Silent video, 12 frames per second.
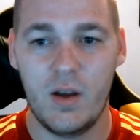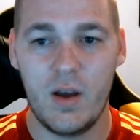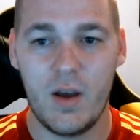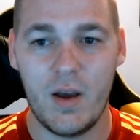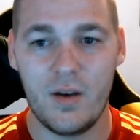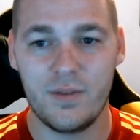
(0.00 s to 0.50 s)

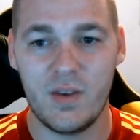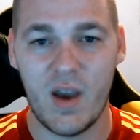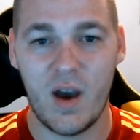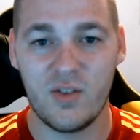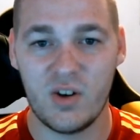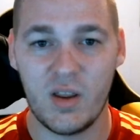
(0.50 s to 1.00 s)
if you
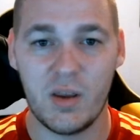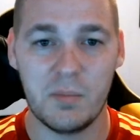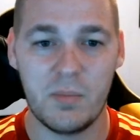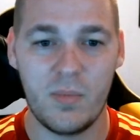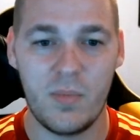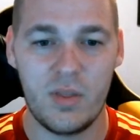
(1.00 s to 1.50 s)
have a
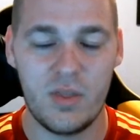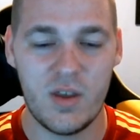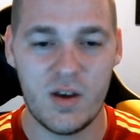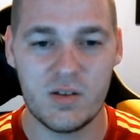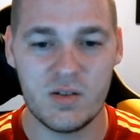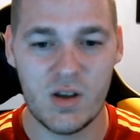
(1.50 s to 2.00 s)
name
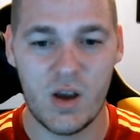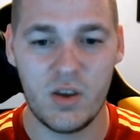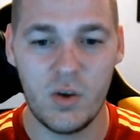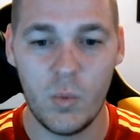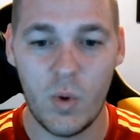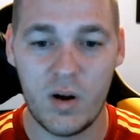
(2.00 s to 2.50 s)
that
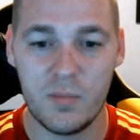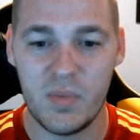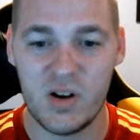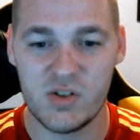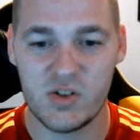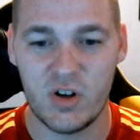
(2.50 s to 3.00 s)
you want,
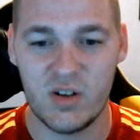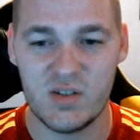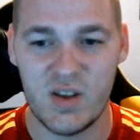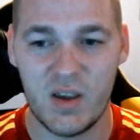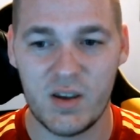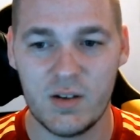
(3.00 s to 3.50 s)
but it's already
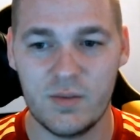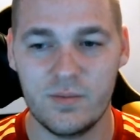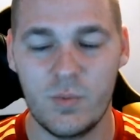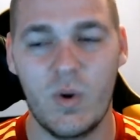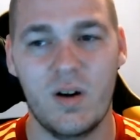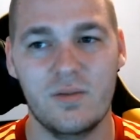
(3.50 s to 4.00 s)

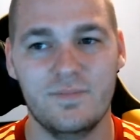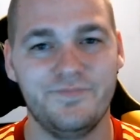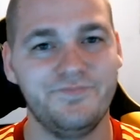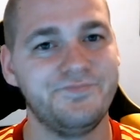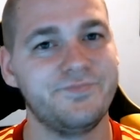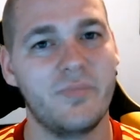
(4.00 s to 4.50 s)
taken, well,
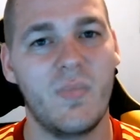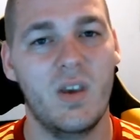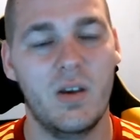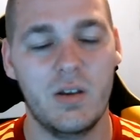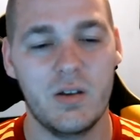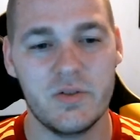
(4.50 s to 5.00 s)

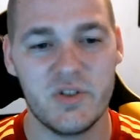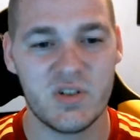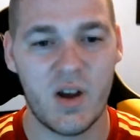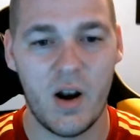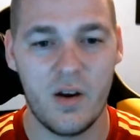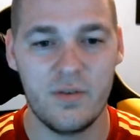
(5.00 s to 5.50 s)
you're
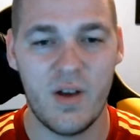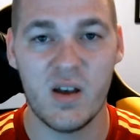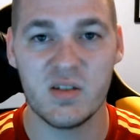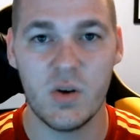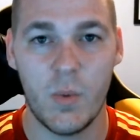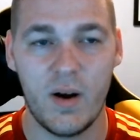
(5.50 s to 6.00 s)
just kind of
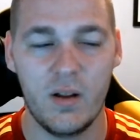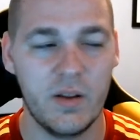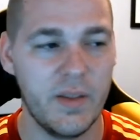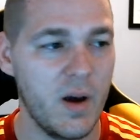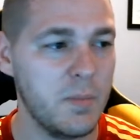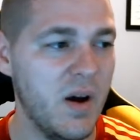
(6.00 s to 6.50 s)
SOL
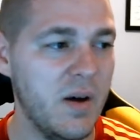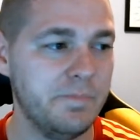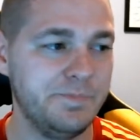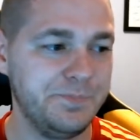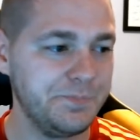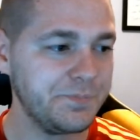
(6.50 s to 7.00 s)
on that. But
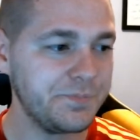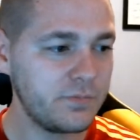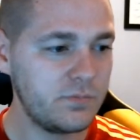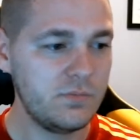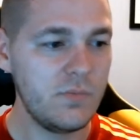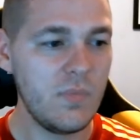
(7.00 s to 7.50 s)

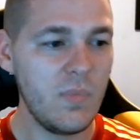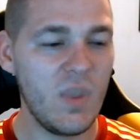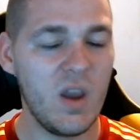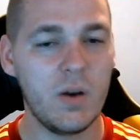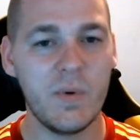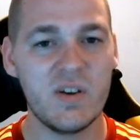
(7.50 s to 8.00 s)

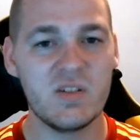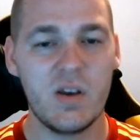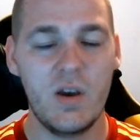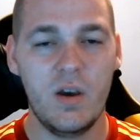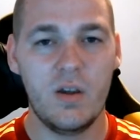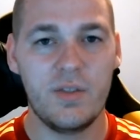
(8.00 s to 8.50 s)
anyways,
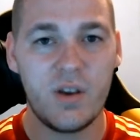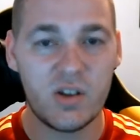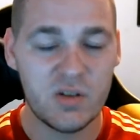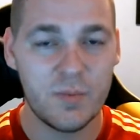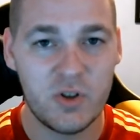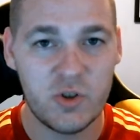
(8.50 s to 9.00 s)

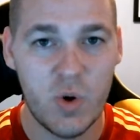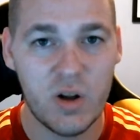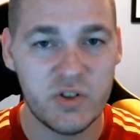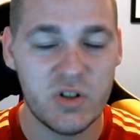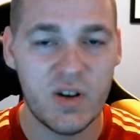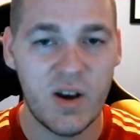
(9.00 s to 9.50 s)
thanks so much for
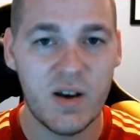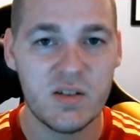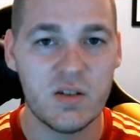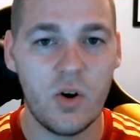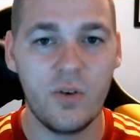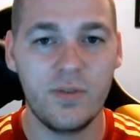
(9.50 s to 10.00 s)
watching, you
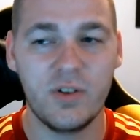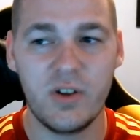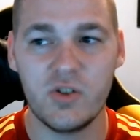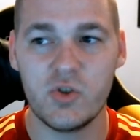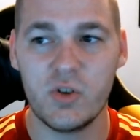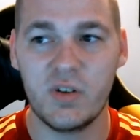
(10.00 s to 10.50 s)
guys. Hopefully
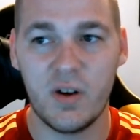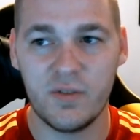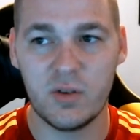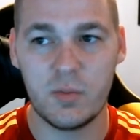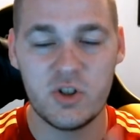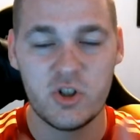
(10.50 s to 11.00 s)
you enjoyed.
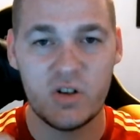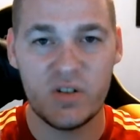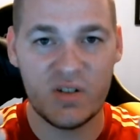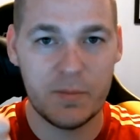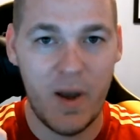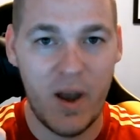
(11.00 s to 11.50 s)
Definitely be sure to
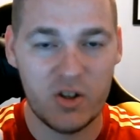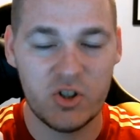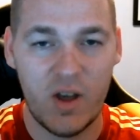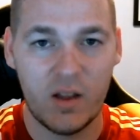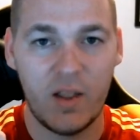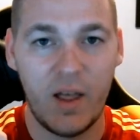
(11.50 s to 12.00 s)
smash
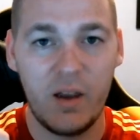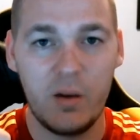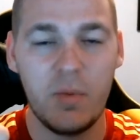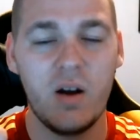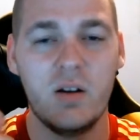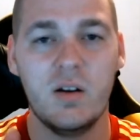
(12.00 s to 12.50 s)
that
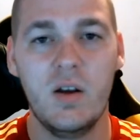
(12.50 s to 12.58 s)
like button.